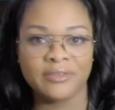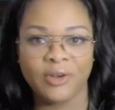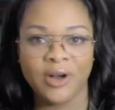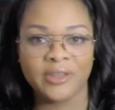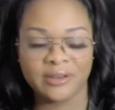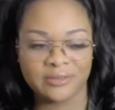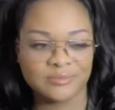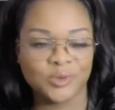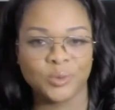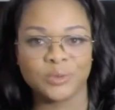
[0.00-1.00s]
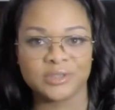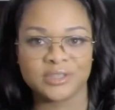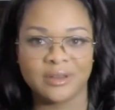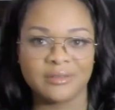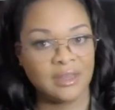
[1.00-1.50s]
all that cool
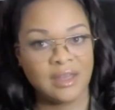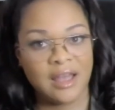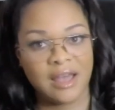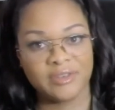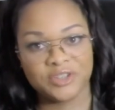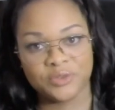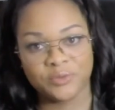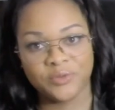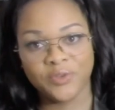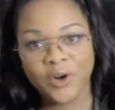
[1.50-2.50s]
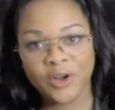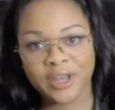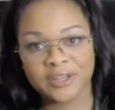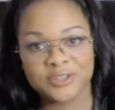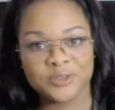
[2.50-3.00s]
stuff. Have it shoot fog
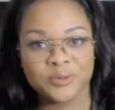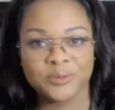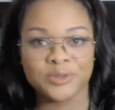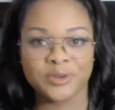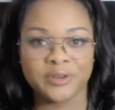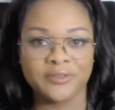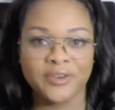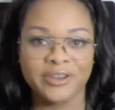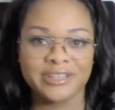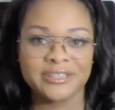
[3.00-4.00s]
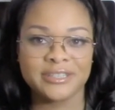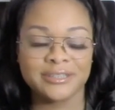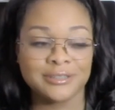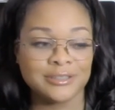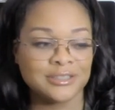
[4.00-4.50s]
at you during foggy
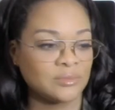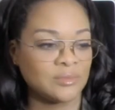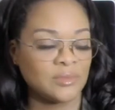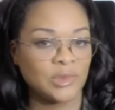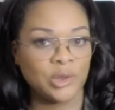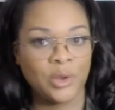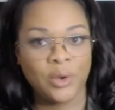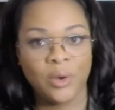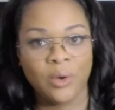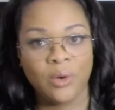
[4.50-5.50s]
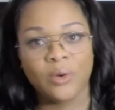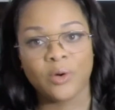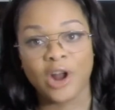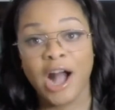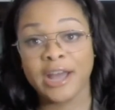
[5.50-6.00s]
scenes
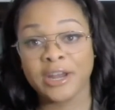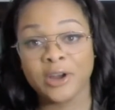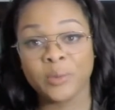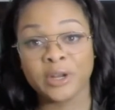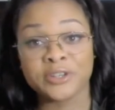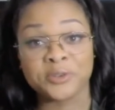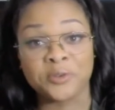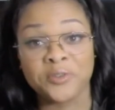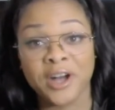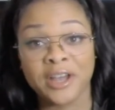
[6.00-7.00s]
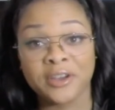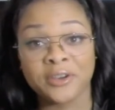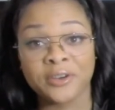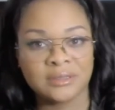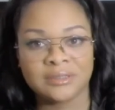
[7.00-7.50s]
or hot air when they show
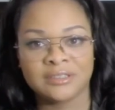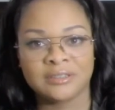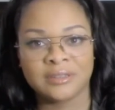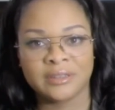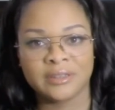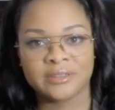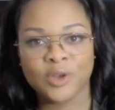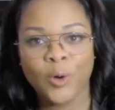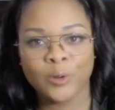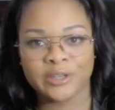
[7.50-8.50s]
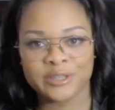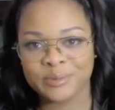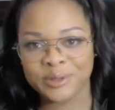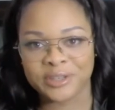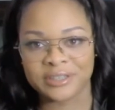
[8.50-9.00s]
fire. It's a whole
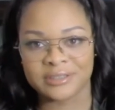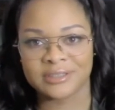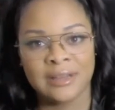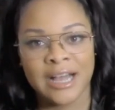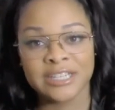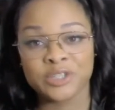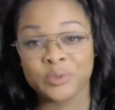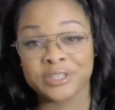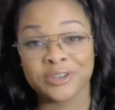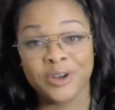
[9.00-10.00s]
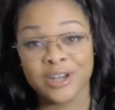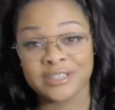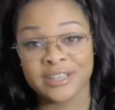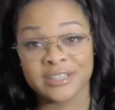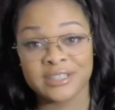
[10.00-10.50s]
experience. I just wish it
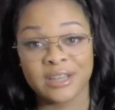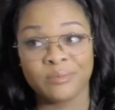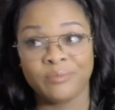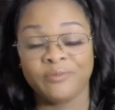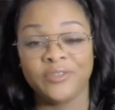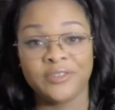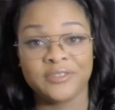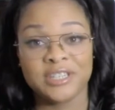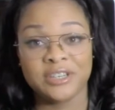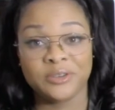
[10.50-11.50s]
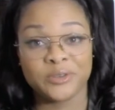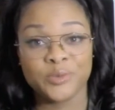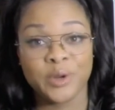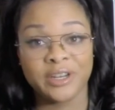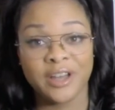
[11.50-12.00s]
cost less, like 15 or
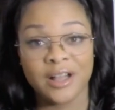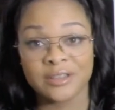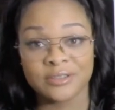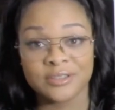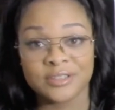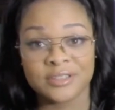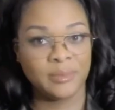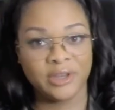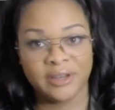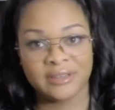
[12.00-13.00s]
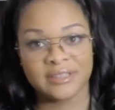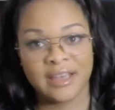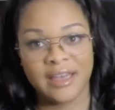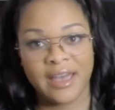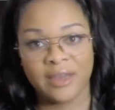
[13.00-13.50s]
$20 because
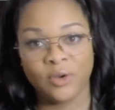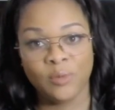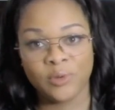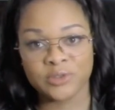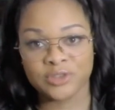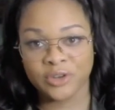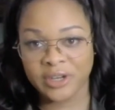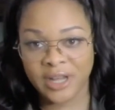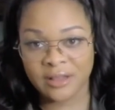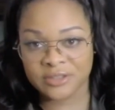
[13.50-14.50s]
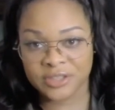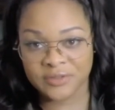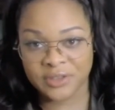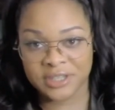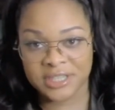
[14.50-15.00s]
at almost $30
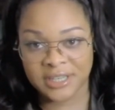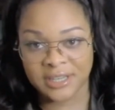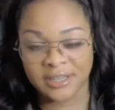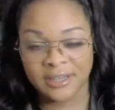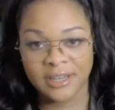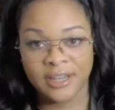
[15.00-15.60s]
just for the ticket,